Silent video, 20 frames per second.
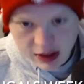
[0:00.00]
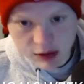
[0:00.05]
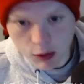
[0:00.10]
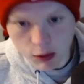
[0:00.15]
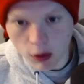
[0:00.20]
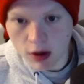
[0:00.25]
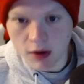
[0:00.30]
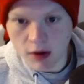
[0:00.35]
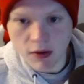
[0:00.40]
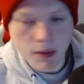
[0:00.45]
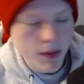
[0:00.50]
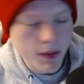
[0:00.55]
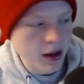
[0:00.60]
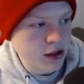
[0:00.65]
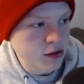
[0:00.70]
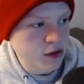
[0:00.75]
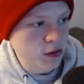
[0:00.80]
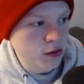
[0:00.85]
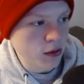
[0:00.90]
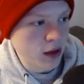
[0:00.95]
one of the
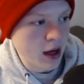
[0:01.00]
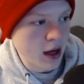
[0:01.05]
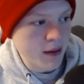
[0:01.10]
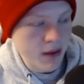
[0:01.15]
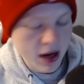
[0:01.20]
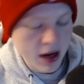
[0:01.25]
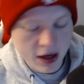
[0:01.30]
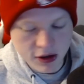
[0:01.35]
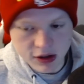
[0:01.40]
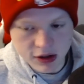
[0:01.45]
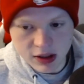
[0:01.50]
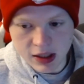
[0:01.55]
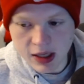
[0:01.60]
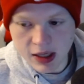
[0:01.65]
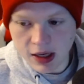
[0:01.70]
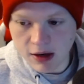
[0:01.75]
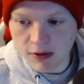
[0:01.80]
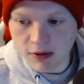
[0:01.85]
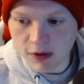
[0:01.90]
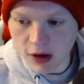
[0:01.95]
best linebackers in the
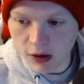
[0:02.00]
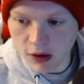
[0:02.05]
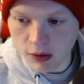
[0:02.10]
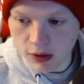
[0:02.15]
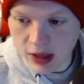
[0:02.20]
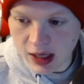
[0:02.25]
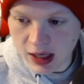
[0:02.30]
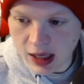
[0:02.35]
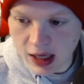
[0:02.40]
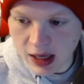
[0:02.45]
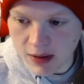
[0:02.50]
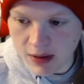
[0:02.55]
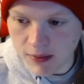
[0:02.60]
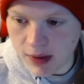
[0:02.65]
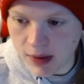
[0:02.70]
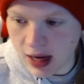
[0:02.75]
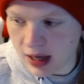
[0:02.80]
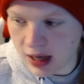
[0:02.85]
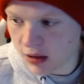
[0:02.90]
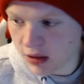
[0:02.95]
NFL. They get him
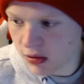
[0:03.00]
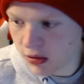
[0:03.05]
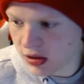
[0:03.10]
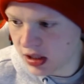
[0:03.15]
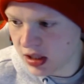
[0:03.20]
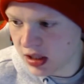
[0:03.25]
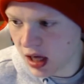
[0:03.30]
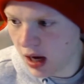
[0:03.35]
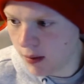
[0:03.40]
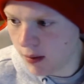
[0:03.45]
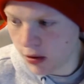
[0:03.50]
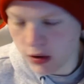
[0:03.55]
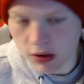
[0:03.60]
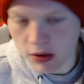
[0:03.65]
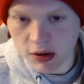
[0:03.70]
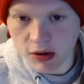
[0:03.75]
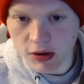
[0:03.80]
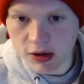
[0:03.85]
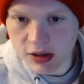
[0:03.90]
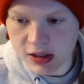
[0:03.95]
back. There was a time
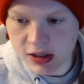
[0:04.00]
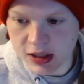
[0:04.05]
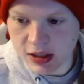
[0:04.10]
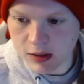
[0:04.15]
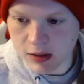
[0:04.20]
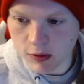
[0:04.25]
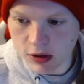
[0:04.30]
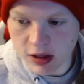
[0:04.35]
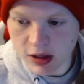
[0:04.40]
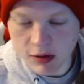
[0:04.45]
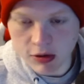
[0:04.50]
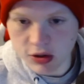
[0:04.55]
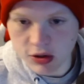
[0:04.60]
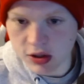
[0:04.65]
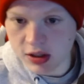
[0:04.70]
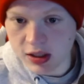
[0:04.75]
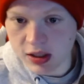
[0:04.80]
earlier this season where he was just an